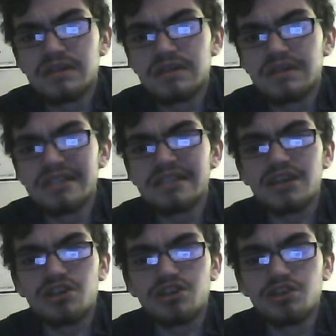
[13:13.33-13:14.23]
is a
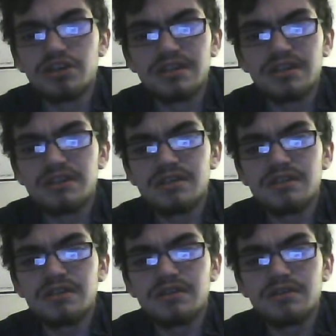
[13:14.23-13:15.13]
good
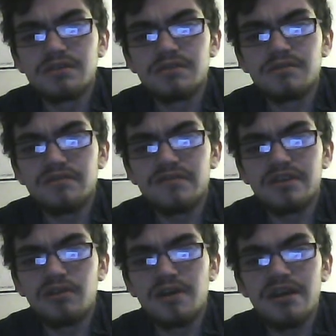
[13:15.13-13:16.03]

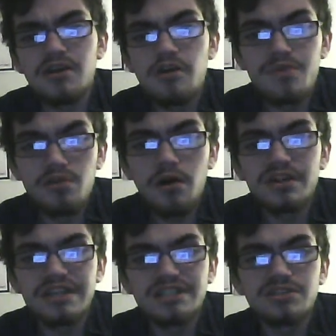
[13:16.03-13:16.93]
video. I hope you all
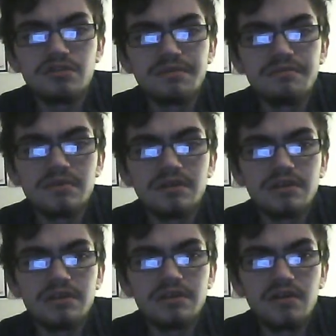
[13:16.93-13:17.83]
listen to it,
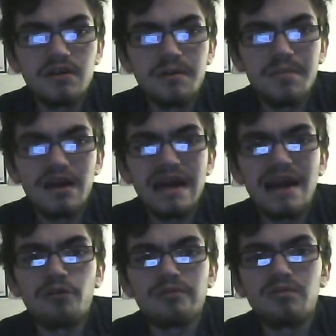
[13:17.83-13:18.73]
about
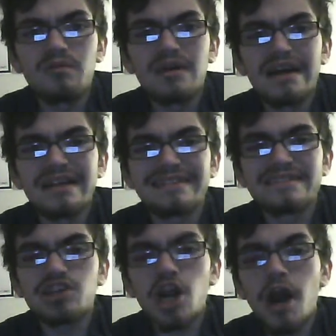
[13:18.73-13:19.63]
how, and
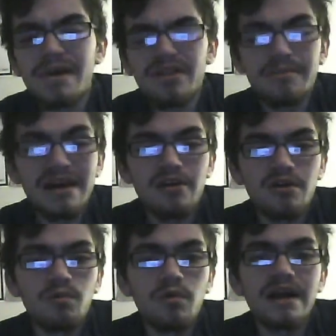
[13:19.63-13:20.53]
comment about
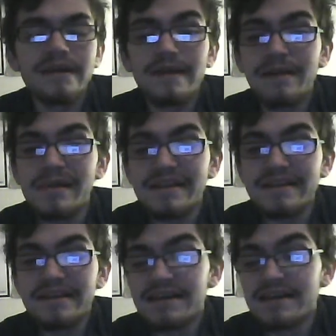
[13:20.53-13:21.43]
it, why. I mean,
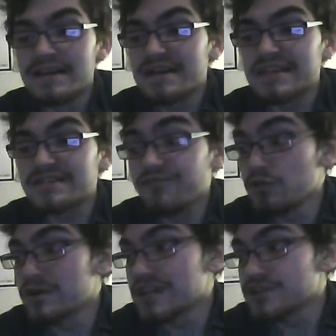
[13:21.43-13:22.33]
it's
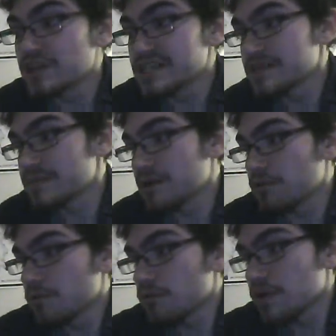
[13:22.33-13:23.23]
really interesting
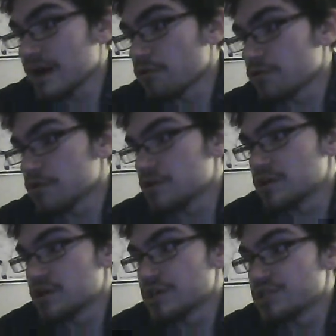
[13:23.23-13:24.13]
about how
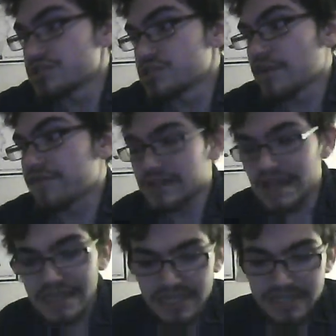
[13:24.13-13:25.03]
stuff could
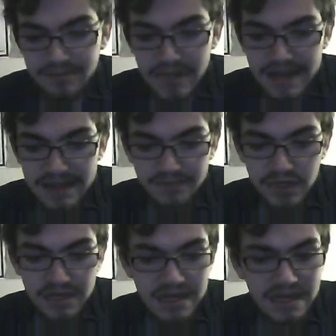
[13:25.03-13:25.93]
get this bad, but